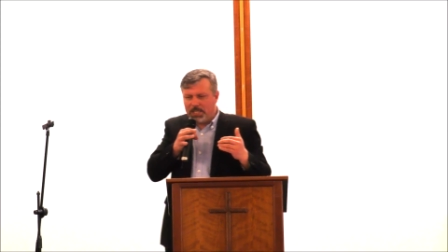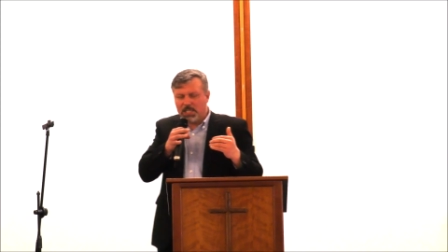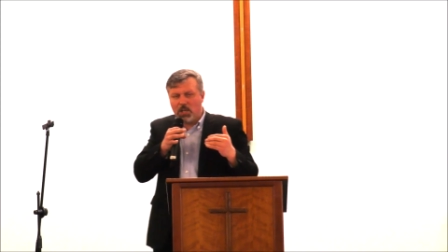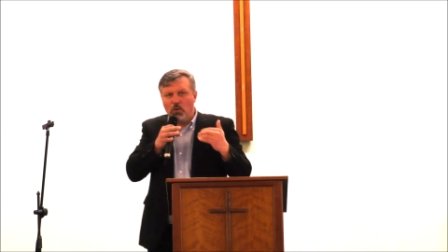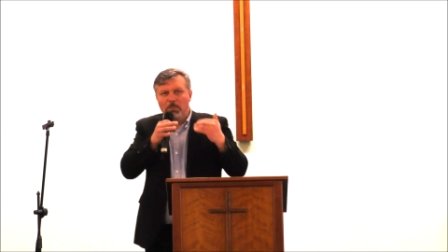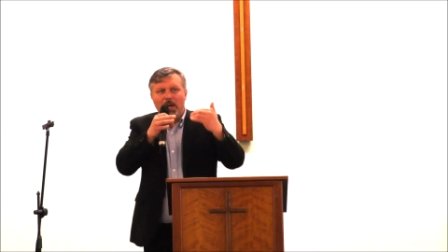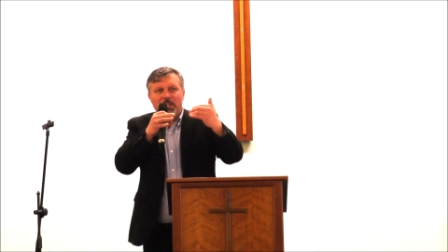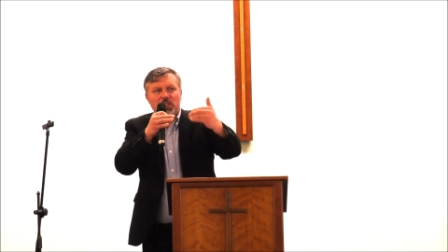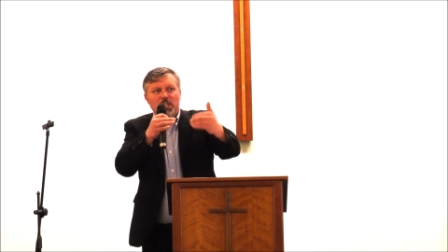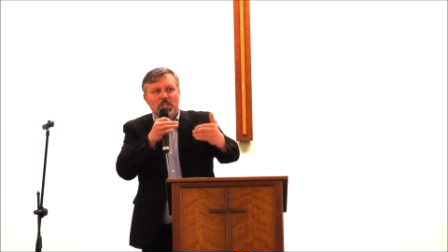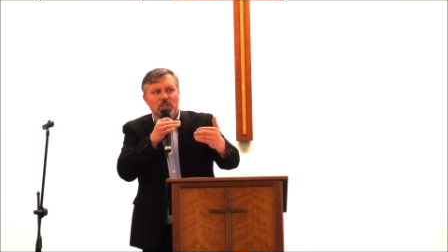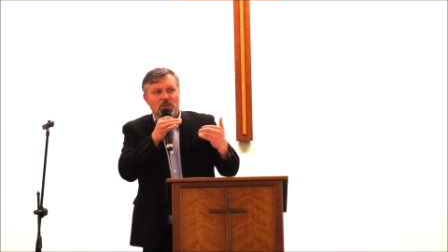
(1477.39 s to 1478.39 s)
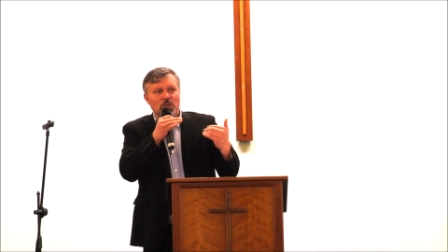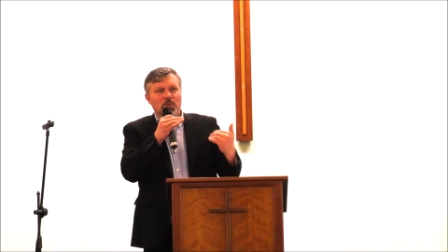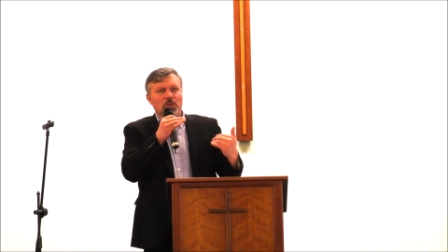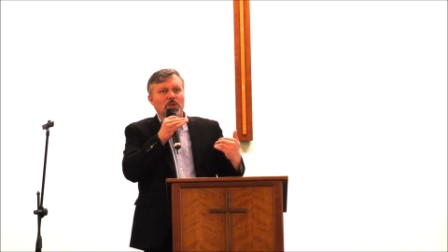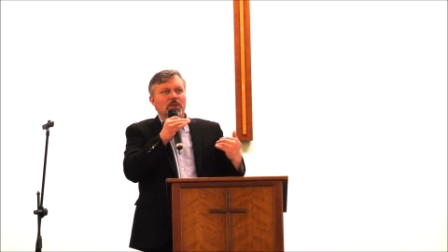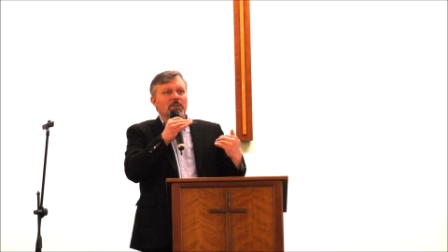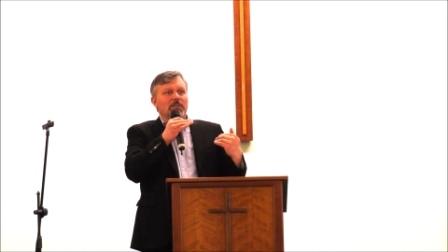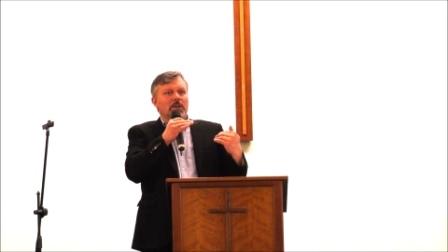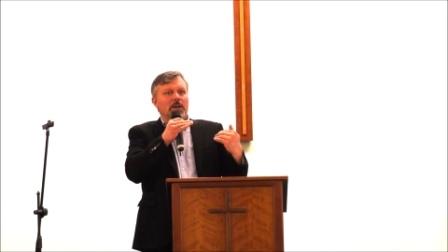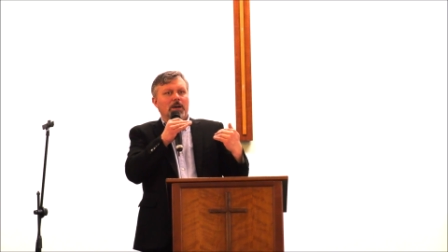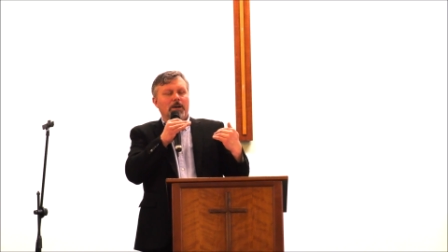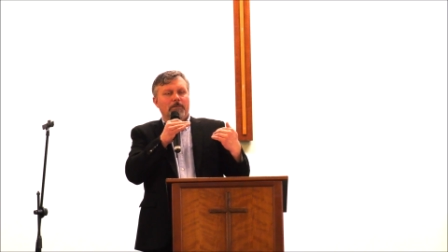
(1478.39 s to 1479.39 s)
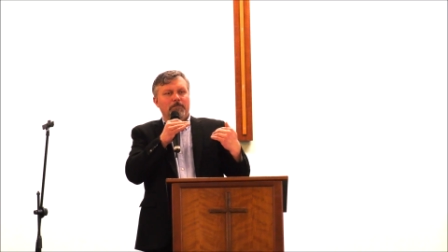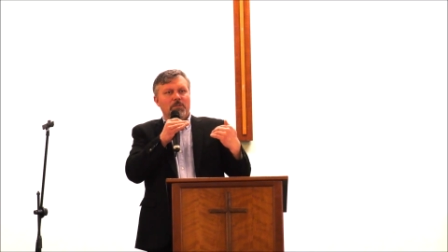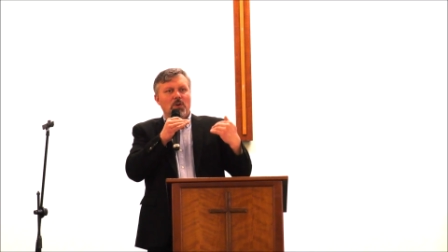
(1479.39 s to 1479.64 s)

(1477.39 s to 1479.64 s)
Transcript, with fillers: so much into uh,